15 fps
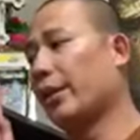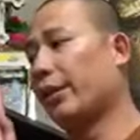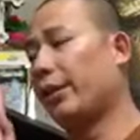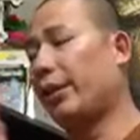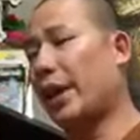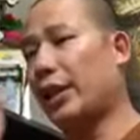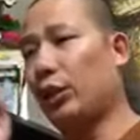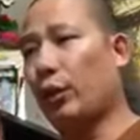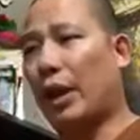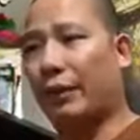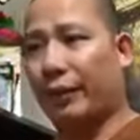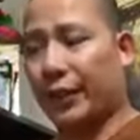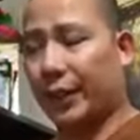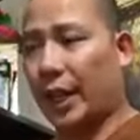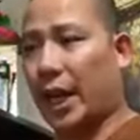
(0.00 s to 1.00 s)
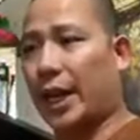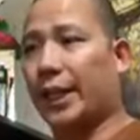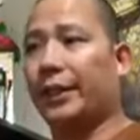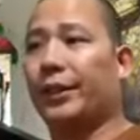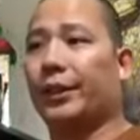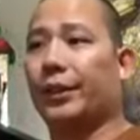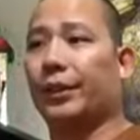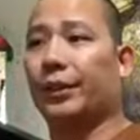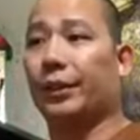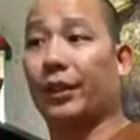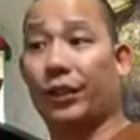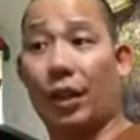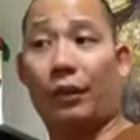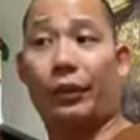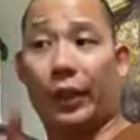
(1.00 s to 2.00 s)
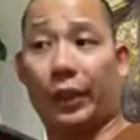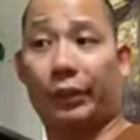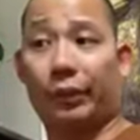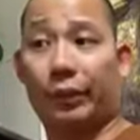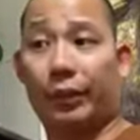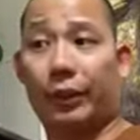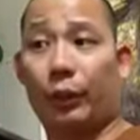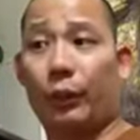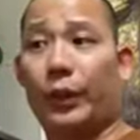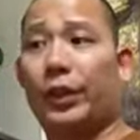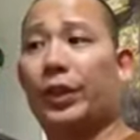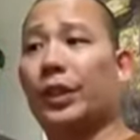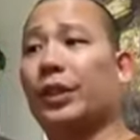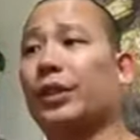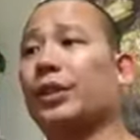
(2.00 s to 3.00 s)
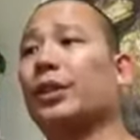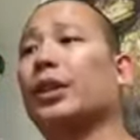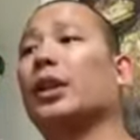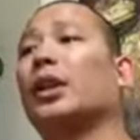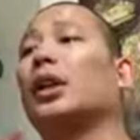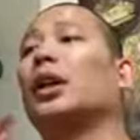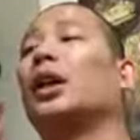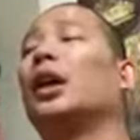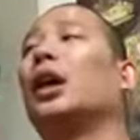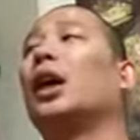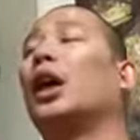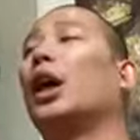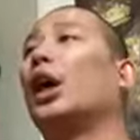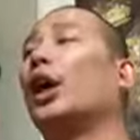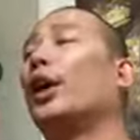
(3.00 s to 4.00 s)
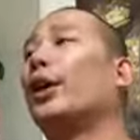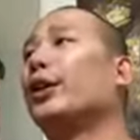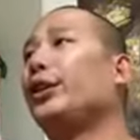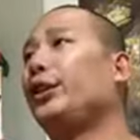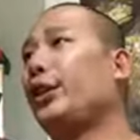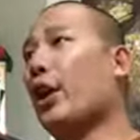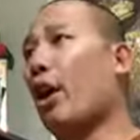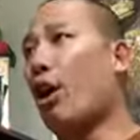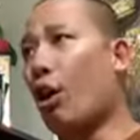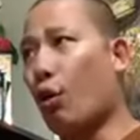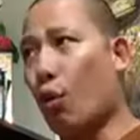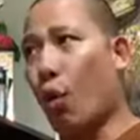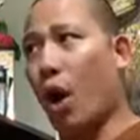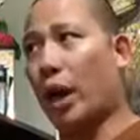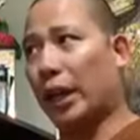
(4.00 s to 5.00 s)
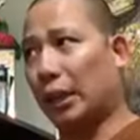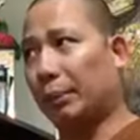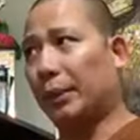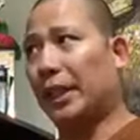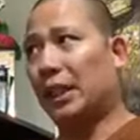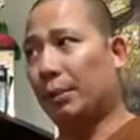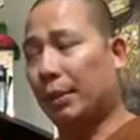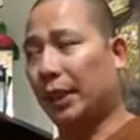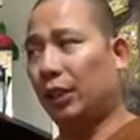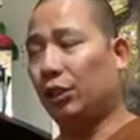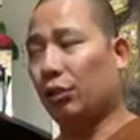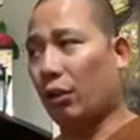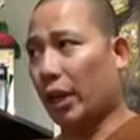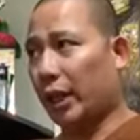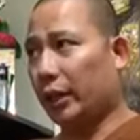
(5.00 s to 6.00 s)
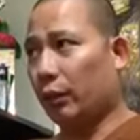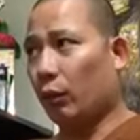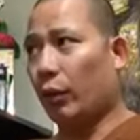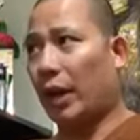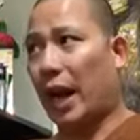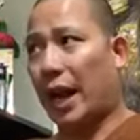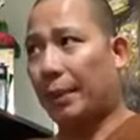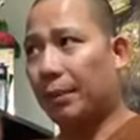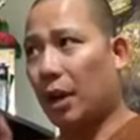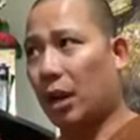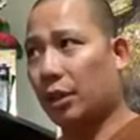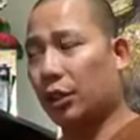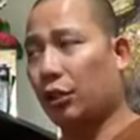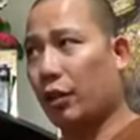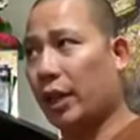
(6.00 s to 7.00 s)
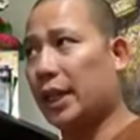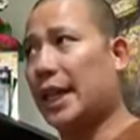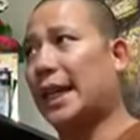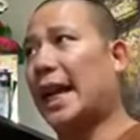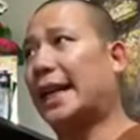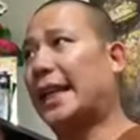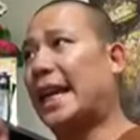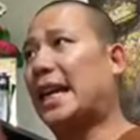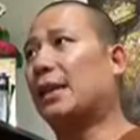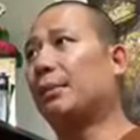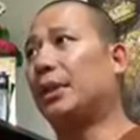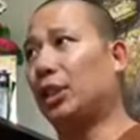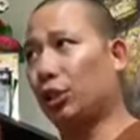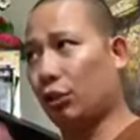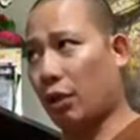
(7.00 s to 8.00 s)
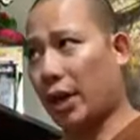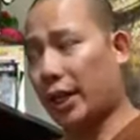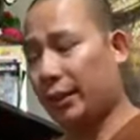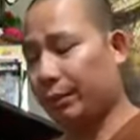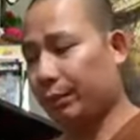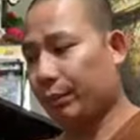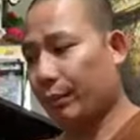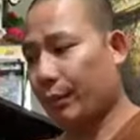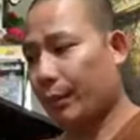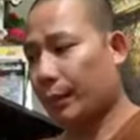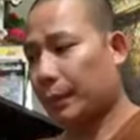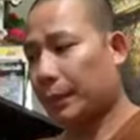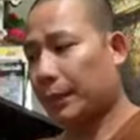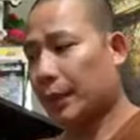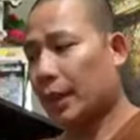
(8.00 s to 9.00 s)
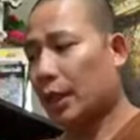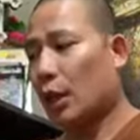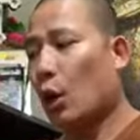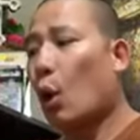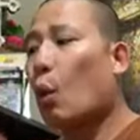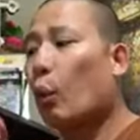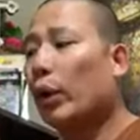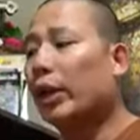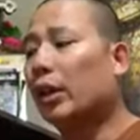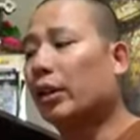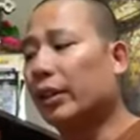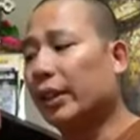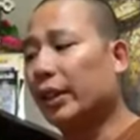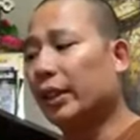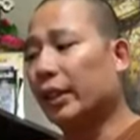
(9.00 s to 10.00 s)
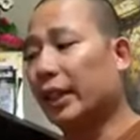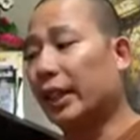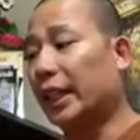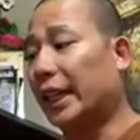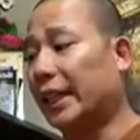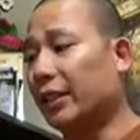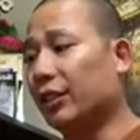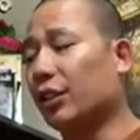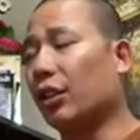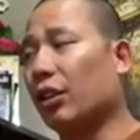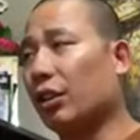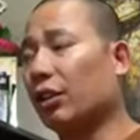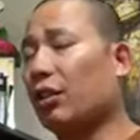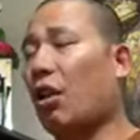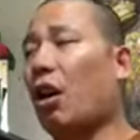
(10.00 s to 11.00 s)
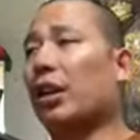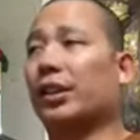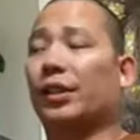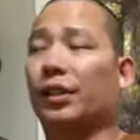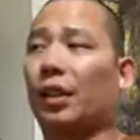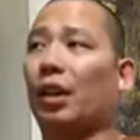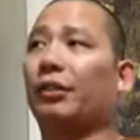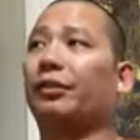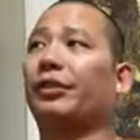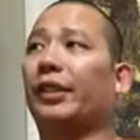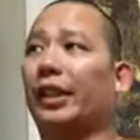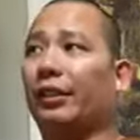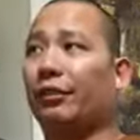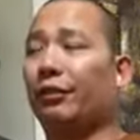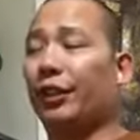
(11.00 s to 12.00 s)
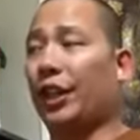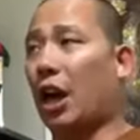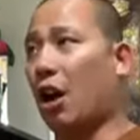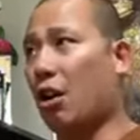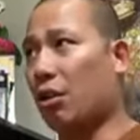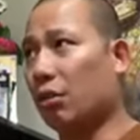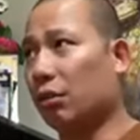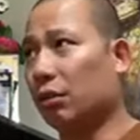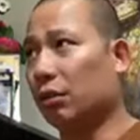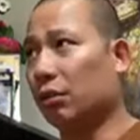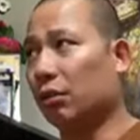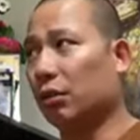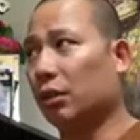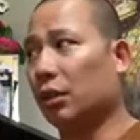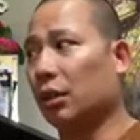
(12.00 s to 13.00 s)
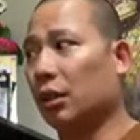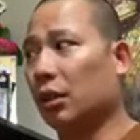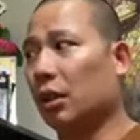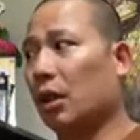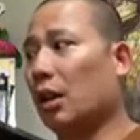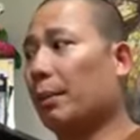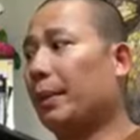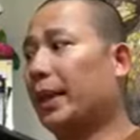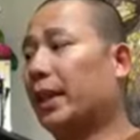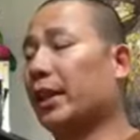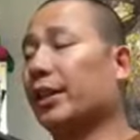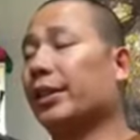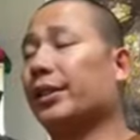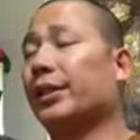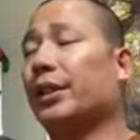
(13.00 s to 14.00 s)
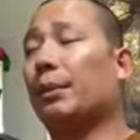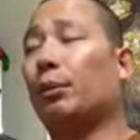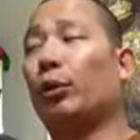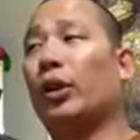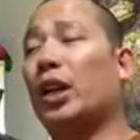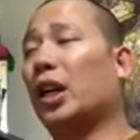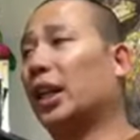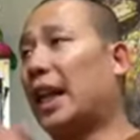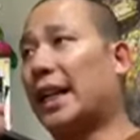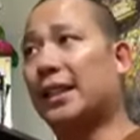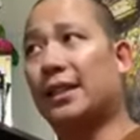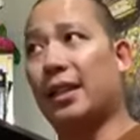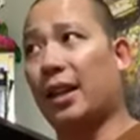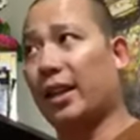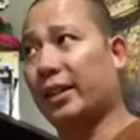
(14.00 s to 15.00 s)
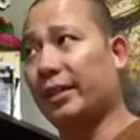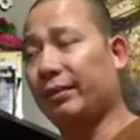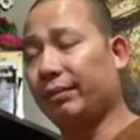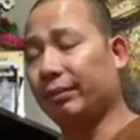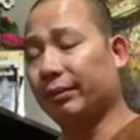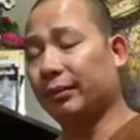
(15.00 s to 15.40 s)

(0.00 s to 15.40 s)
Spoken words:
Then you emphasize the suffering, which is y'all wanting me to be straight when I'm not straight and I can't be straight will in turn cause suffering for y'all, because the Buddha done had said,